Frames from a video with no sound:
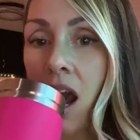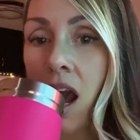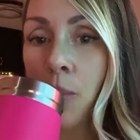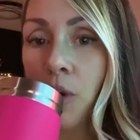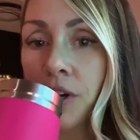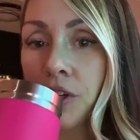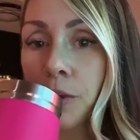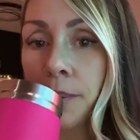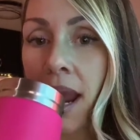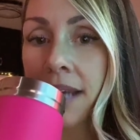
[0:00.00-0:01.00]
What are
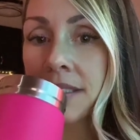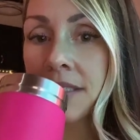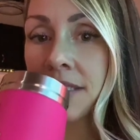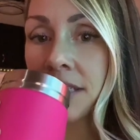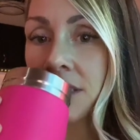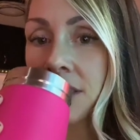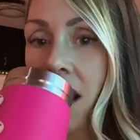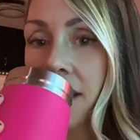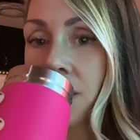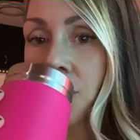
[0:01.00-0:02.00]
your practices? I just
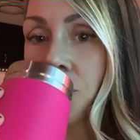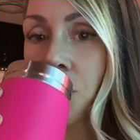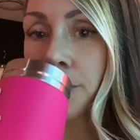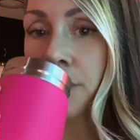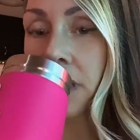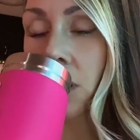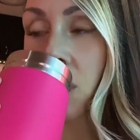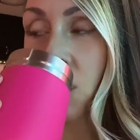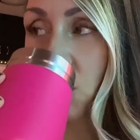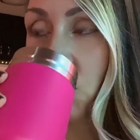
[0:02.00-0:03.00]
got here. Hold on, pretty
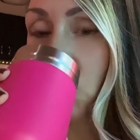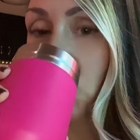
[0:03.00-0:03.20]
girl.